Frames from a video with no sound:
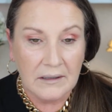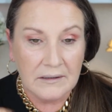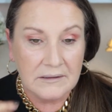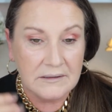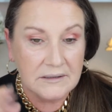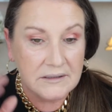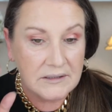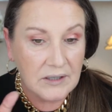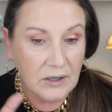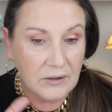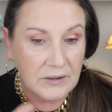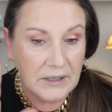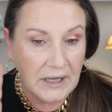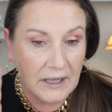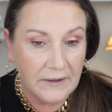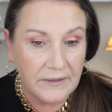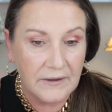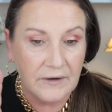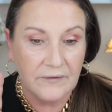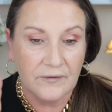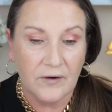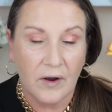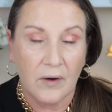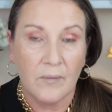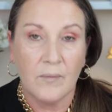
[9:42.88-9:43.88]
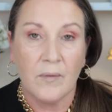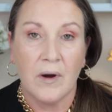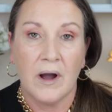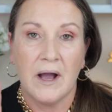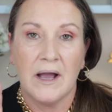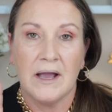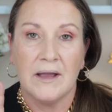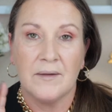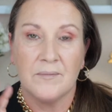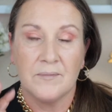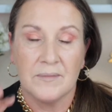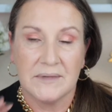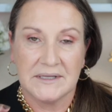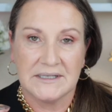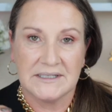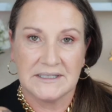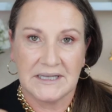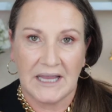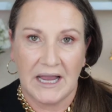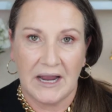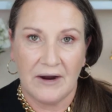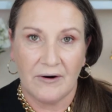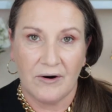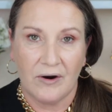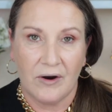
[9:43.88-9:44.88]
So now that I've got my
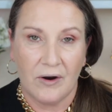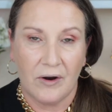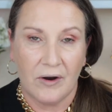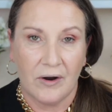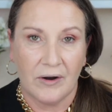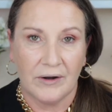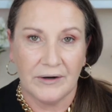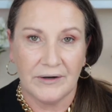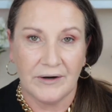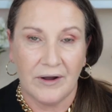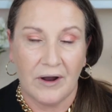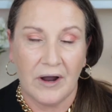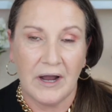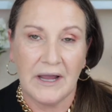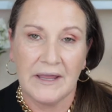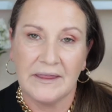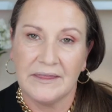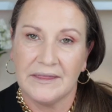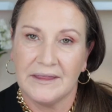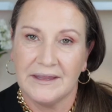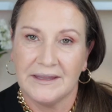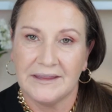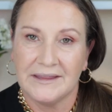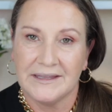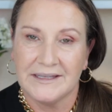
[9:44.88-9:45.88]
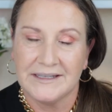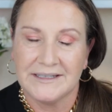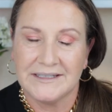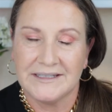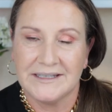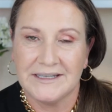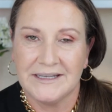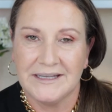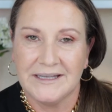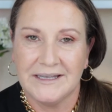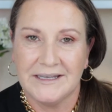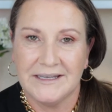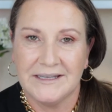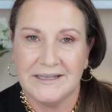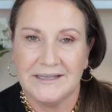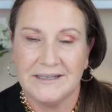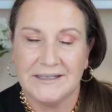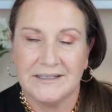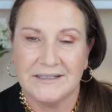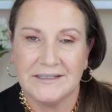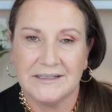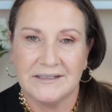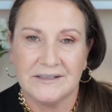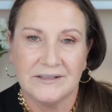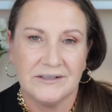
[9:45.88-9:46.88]
mascara on, I think this
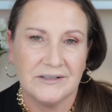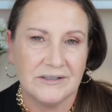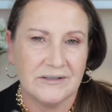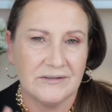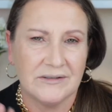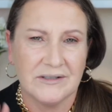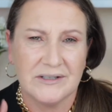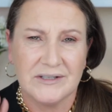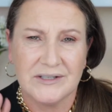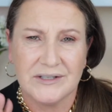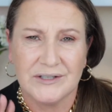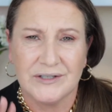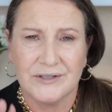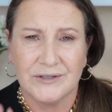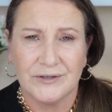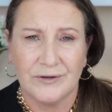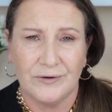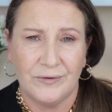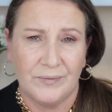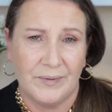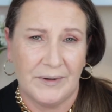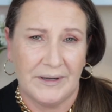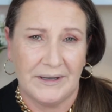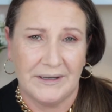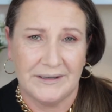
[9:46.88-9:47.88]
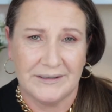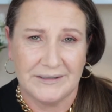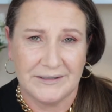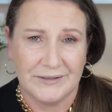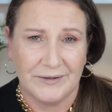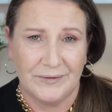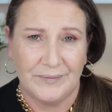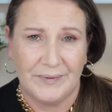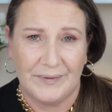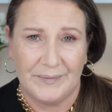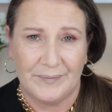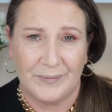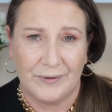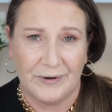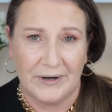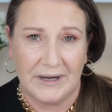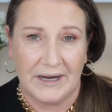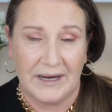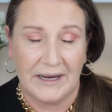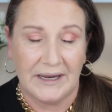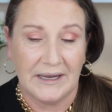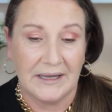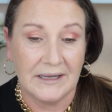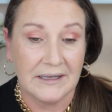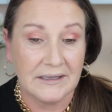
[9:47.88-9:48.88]
is super, super
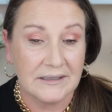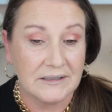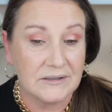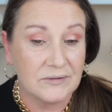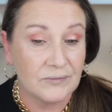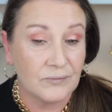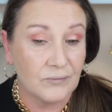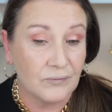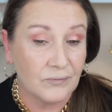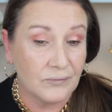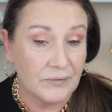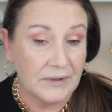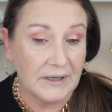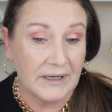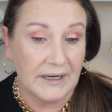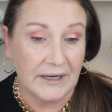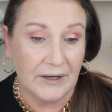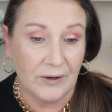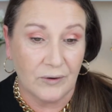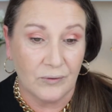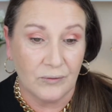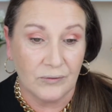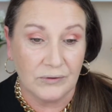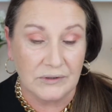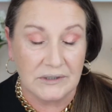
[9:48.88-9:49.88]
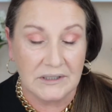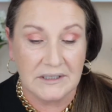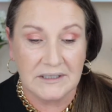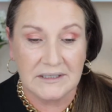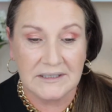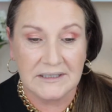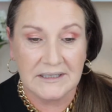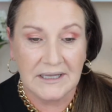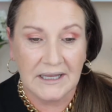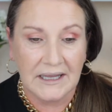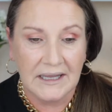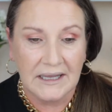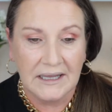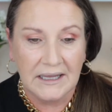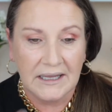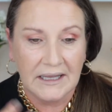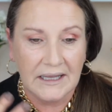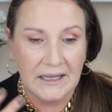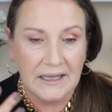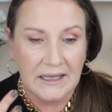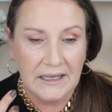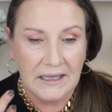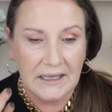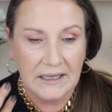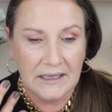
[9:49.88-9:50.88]
pretty. It's really gorgeous.
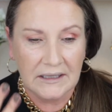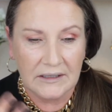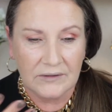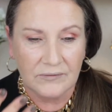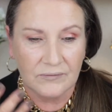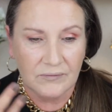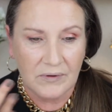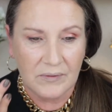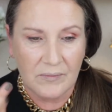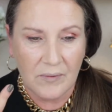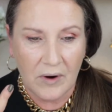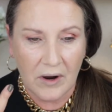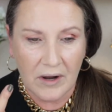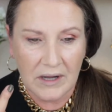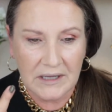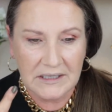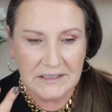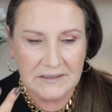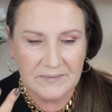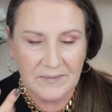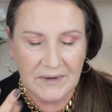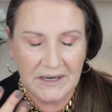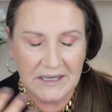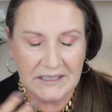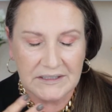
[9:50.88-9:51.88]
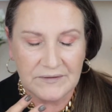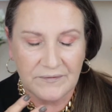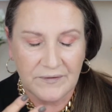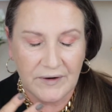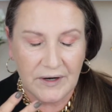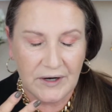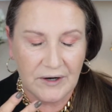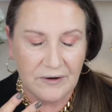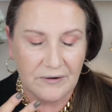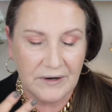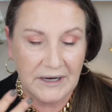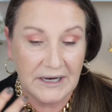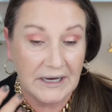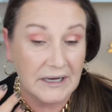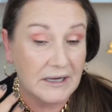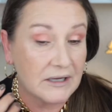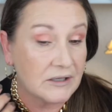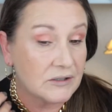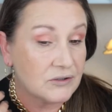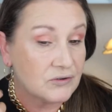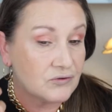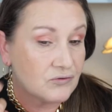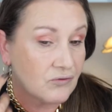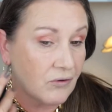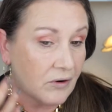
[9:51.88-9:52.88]
It reminds me, it's very
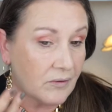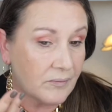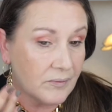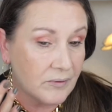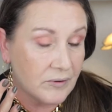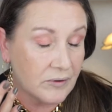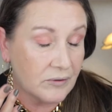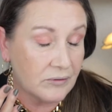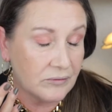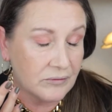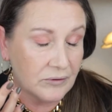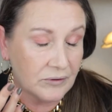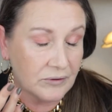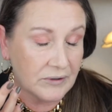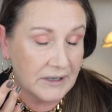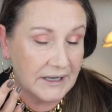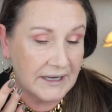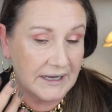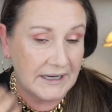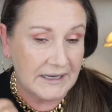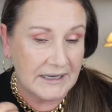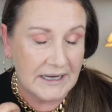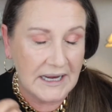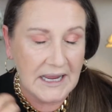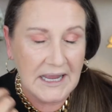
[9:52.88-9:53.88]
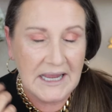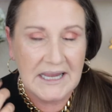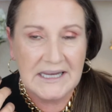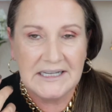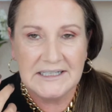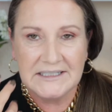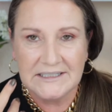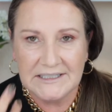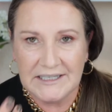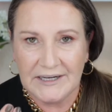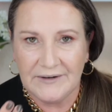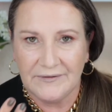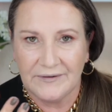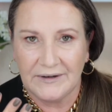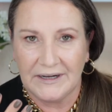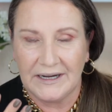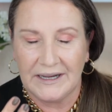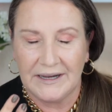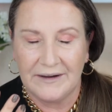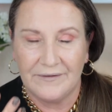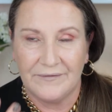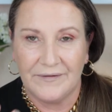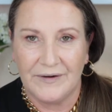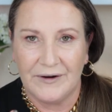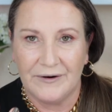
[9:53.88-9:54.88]
tropical looking.
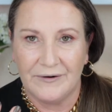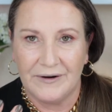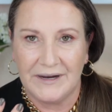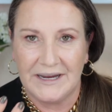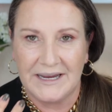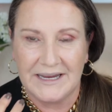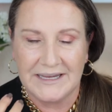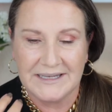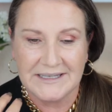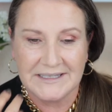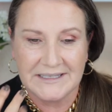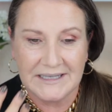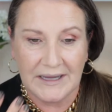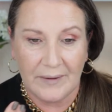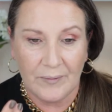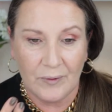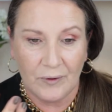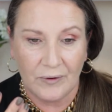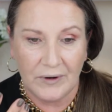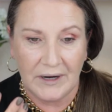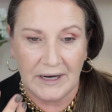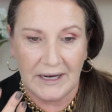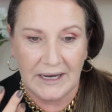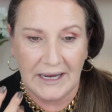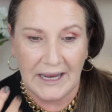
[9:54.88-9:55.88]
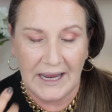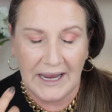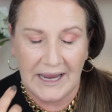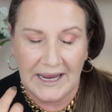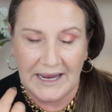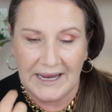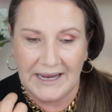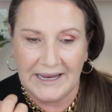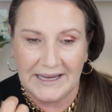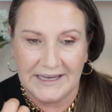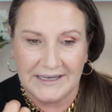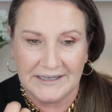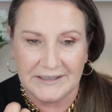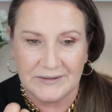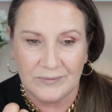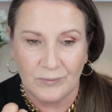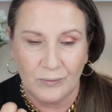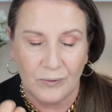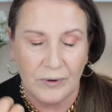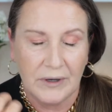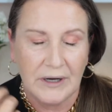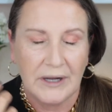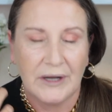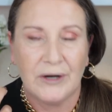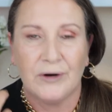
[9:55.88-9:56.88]
definitely very summery, and
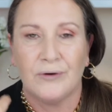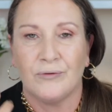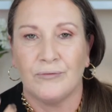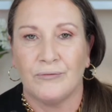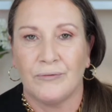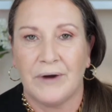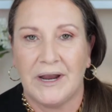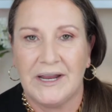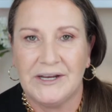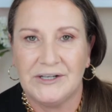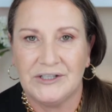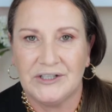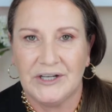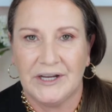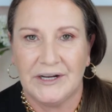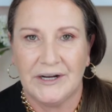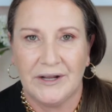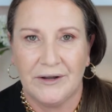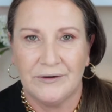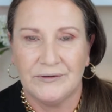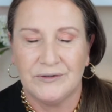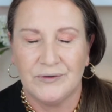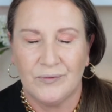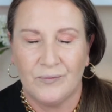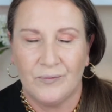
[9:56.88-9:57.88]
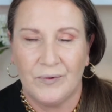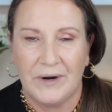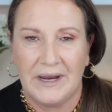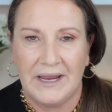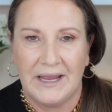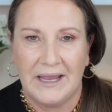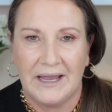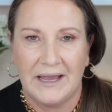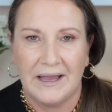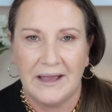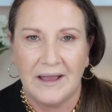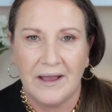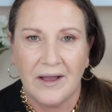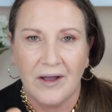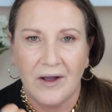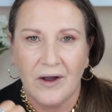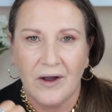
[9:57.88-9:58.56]
what a great shadow to wear